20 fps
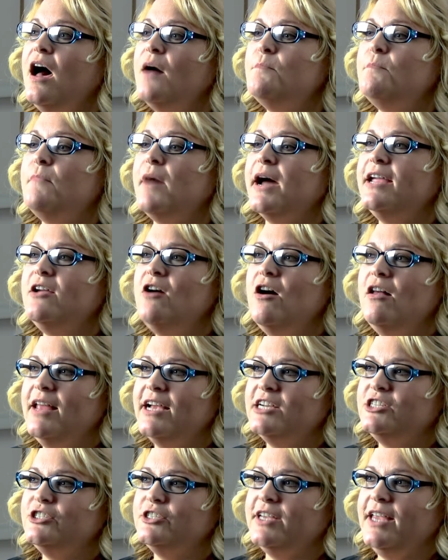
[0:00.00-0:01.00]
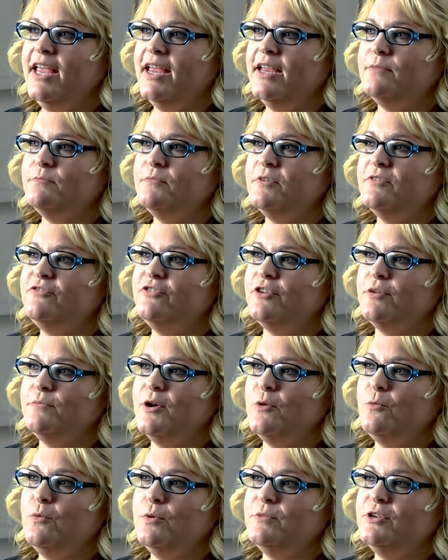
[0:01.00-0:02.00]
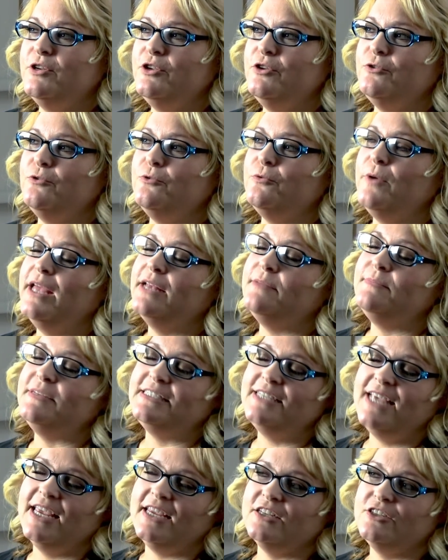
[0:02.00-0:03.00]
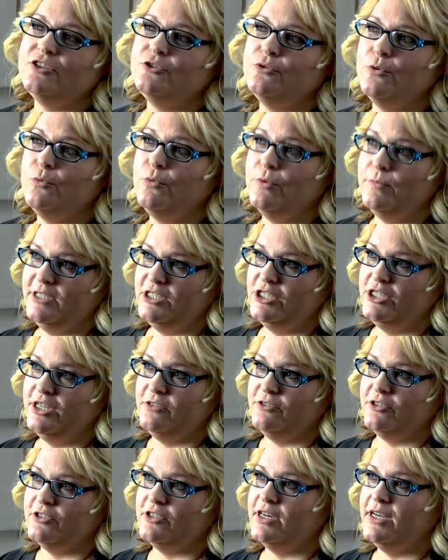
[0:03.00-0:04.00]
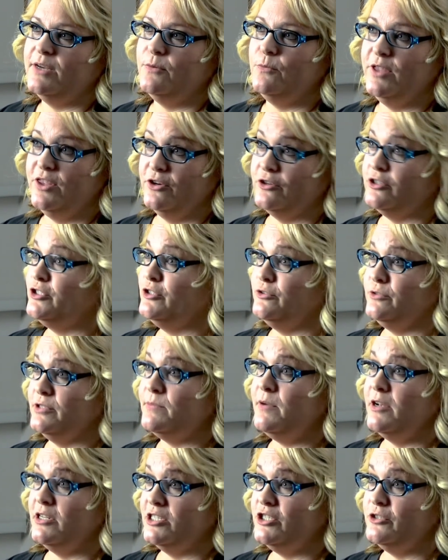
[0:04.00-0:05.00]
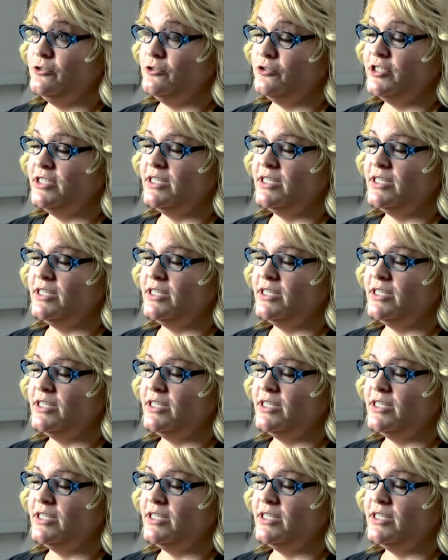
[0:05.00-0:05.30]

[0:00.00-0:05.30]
My call actually came from a woman who had been taken to a women's shelter with her 2 small children.